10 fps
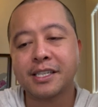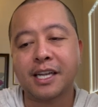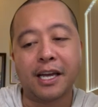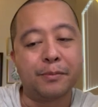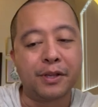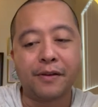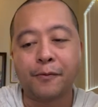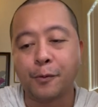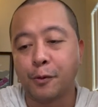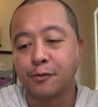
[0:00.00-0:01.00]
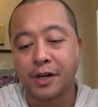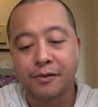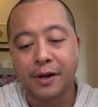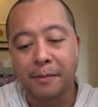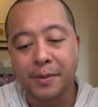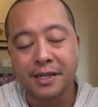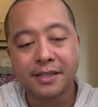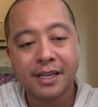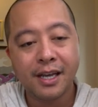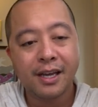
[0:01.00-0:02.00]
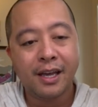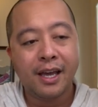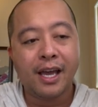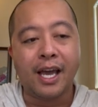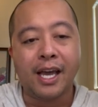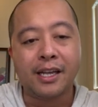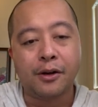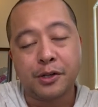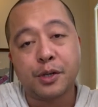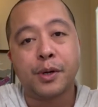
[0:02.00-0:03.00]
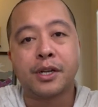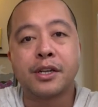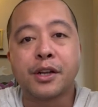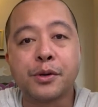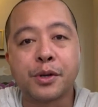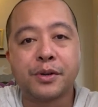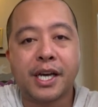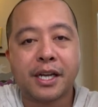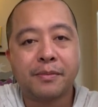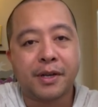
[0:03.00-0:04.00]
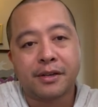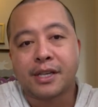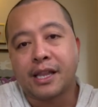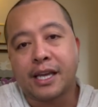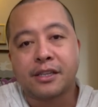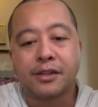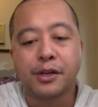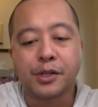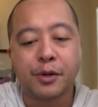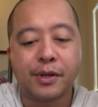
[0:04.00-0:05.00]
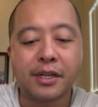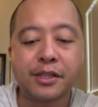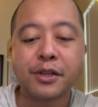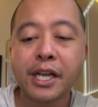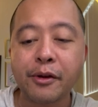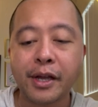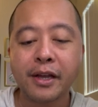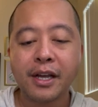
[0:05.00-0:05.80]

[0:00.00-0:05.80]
that I believe will run rampant, and also a Dondozo deck because I like Dondozo and Tatsugiri.